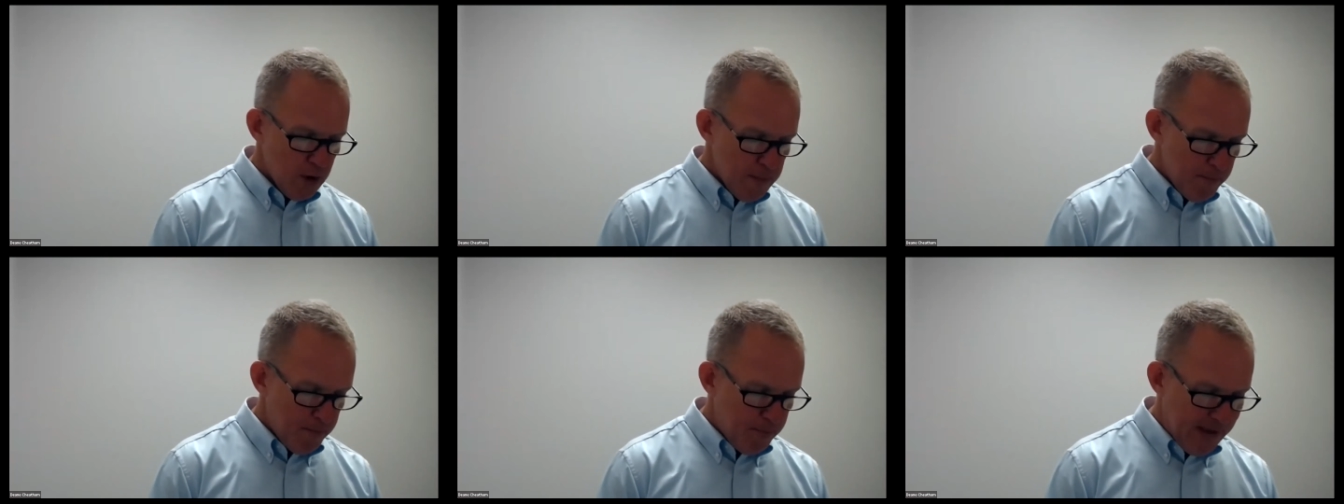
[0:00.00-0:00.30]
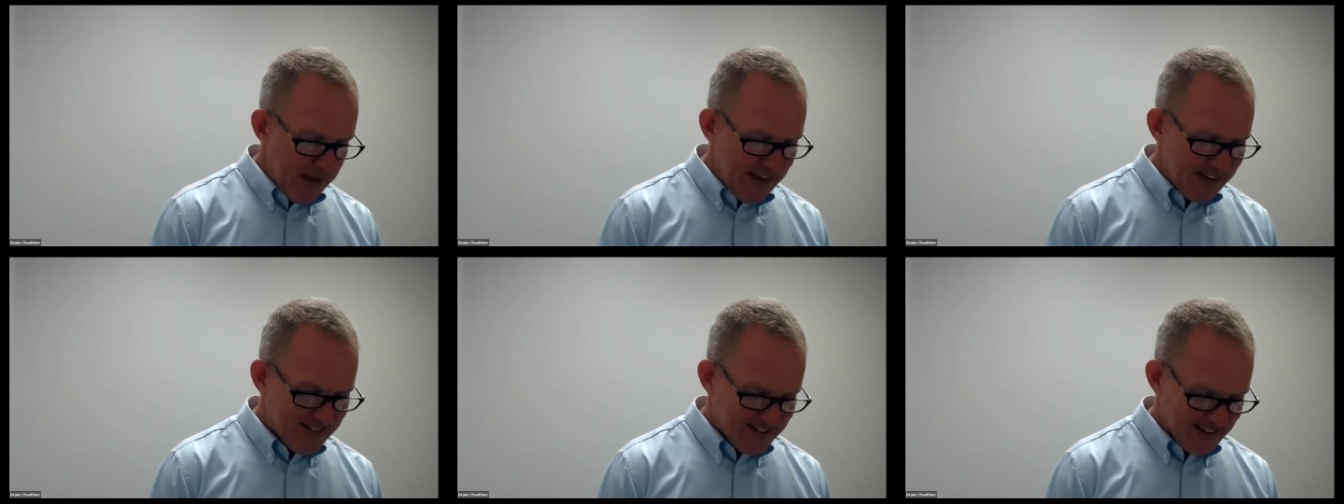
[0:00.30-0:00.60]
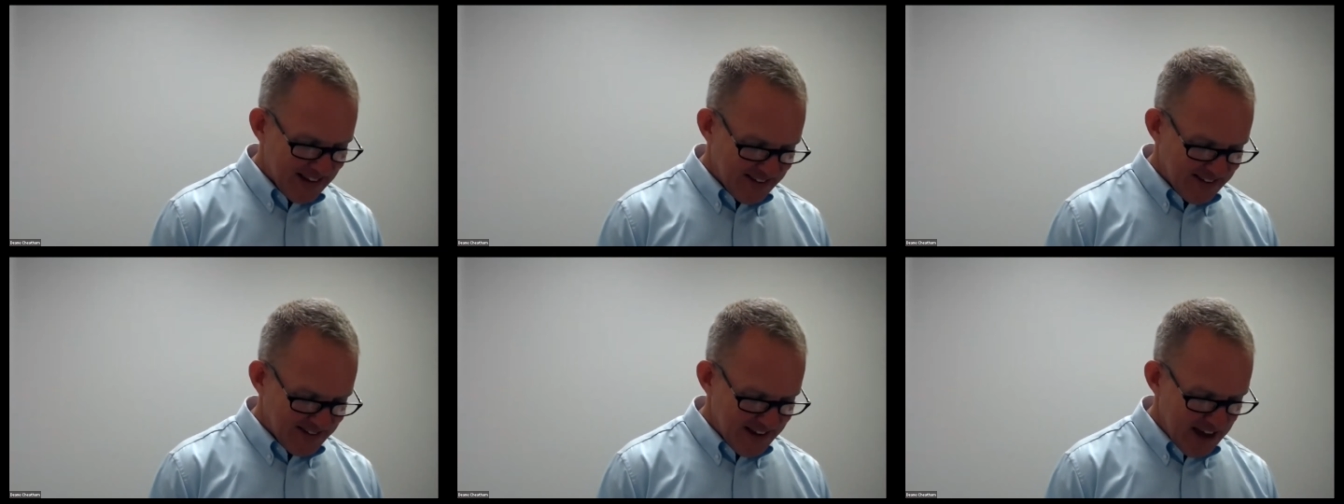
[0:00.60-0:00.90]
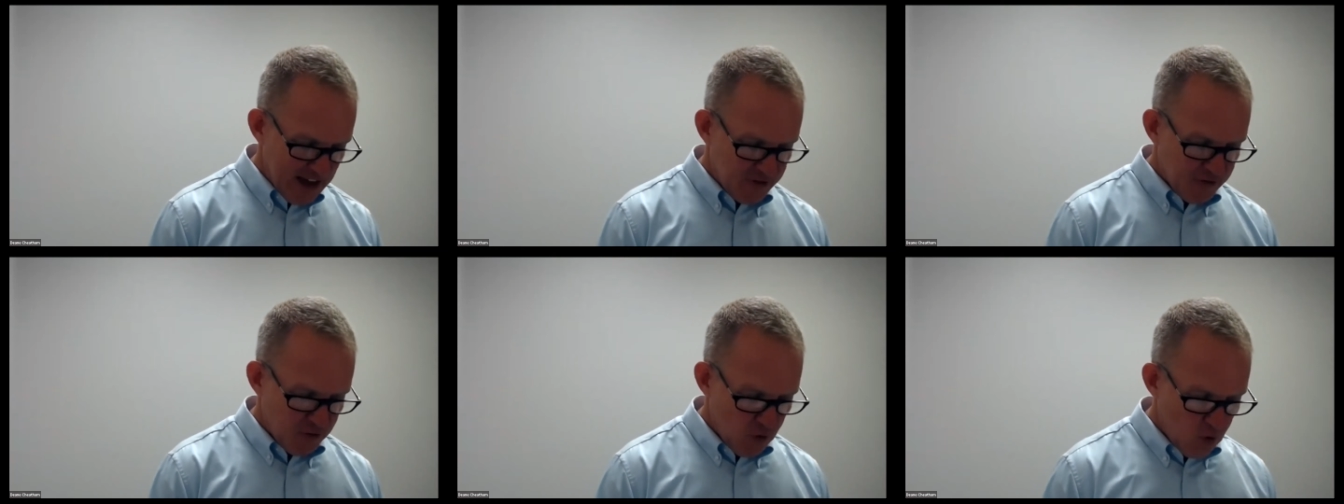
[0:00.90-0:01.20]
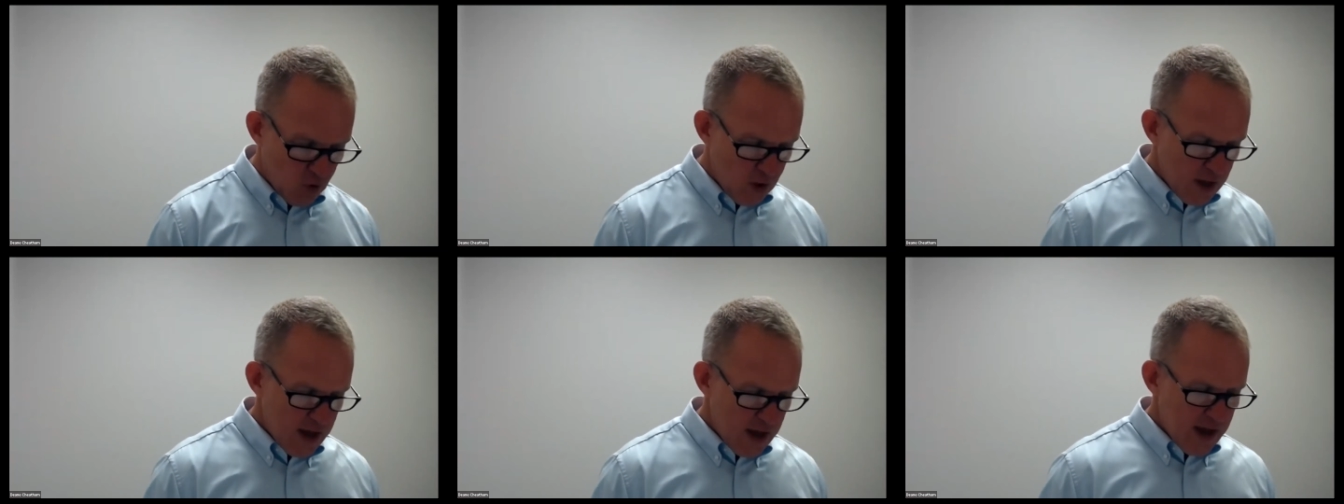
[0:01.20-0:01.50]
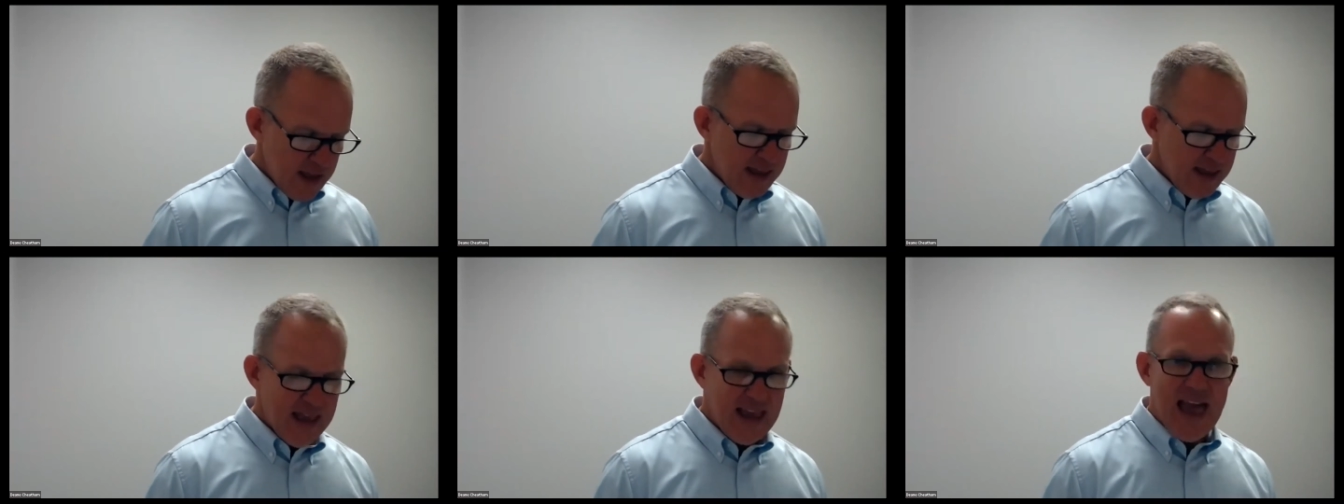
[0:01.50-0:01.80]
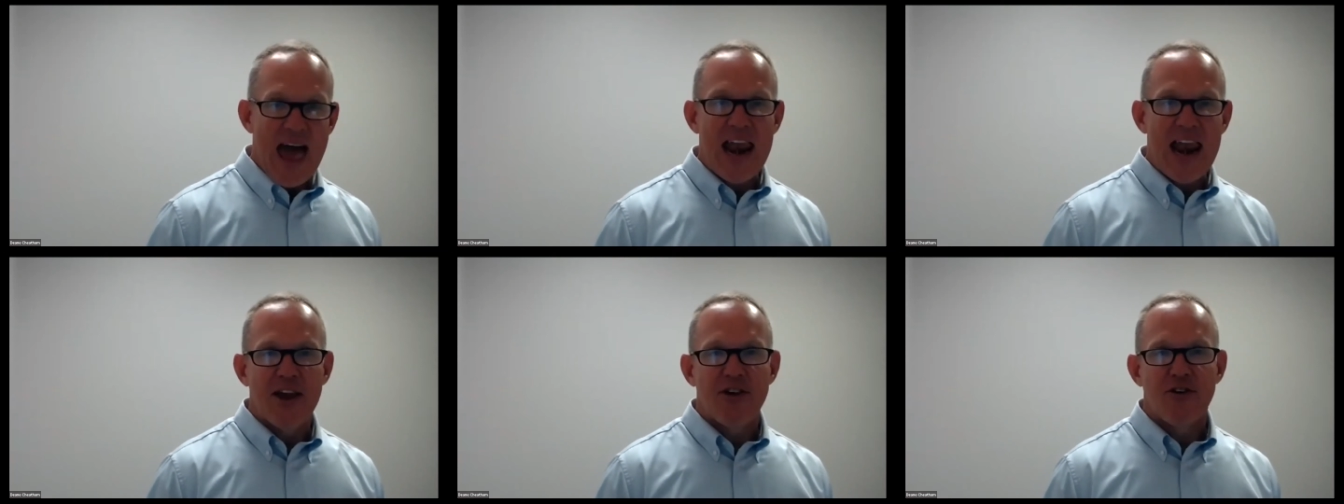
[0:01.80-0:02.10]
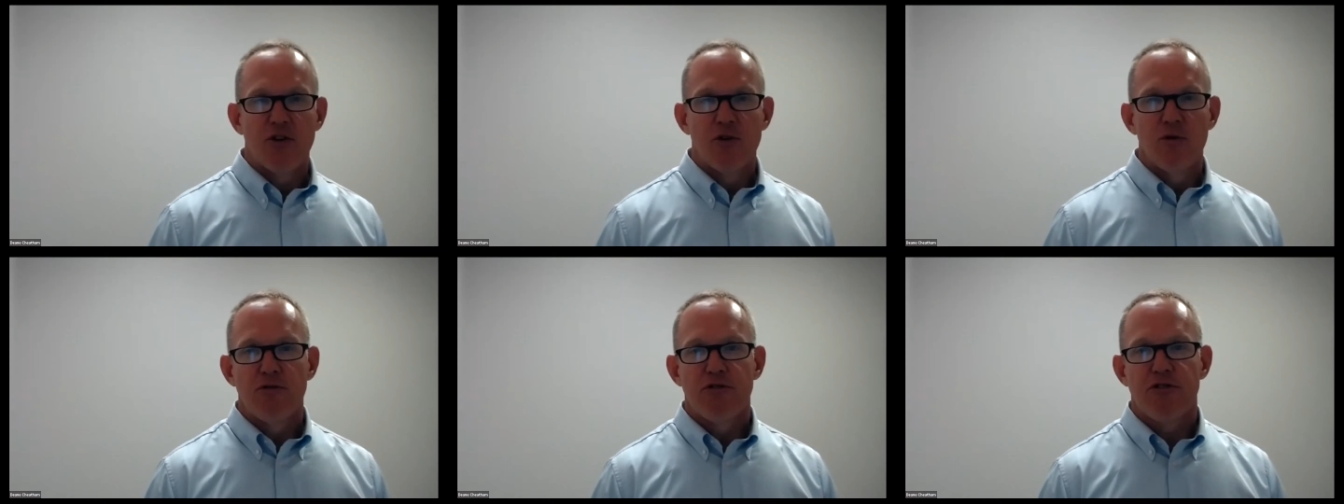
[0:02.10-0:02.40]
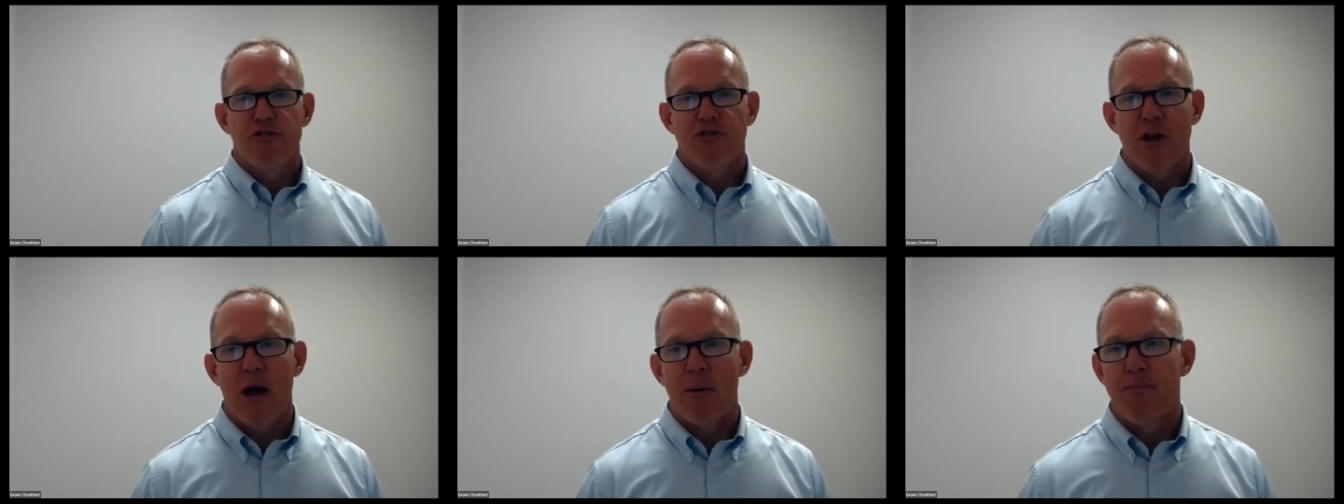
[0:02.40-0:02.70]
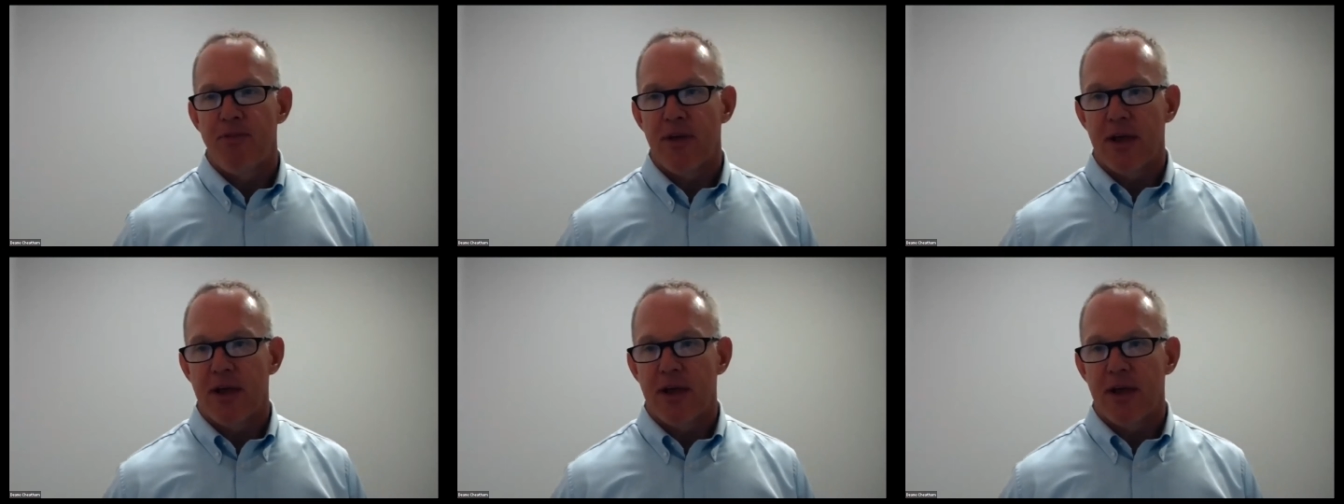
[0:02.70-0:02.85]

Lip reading: be successful, you got to do something.